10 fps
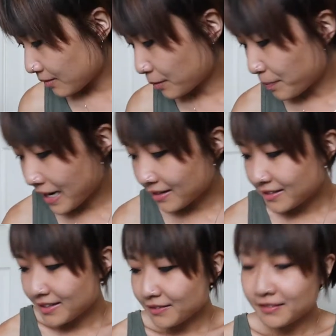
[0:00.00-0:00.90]
The
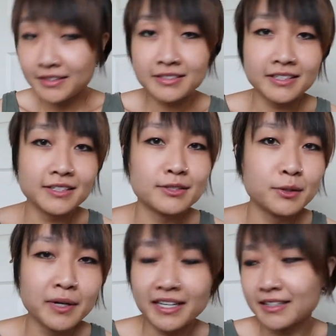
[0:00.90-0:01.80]
battery of this thing is
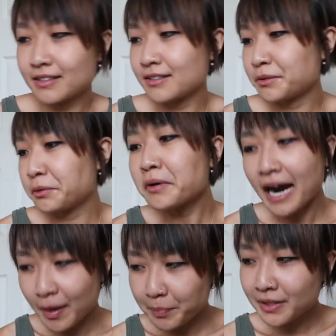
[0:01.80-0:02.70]
quite
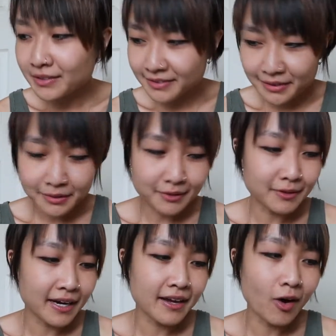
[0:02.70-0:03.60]
crap,
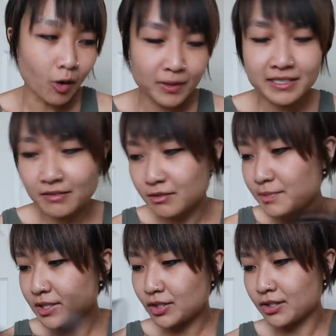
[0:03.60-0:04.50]
so I always have to
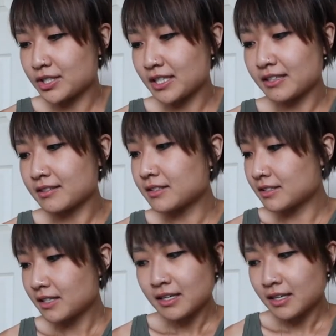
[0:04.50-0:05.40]
be charging
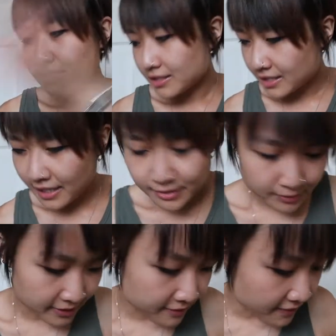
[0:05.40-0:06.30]
this because it dies
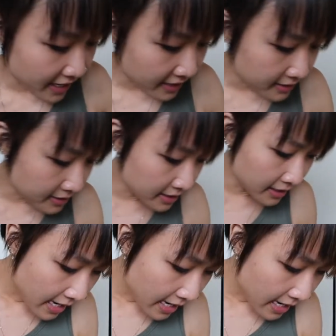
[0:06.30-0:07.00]
really fast.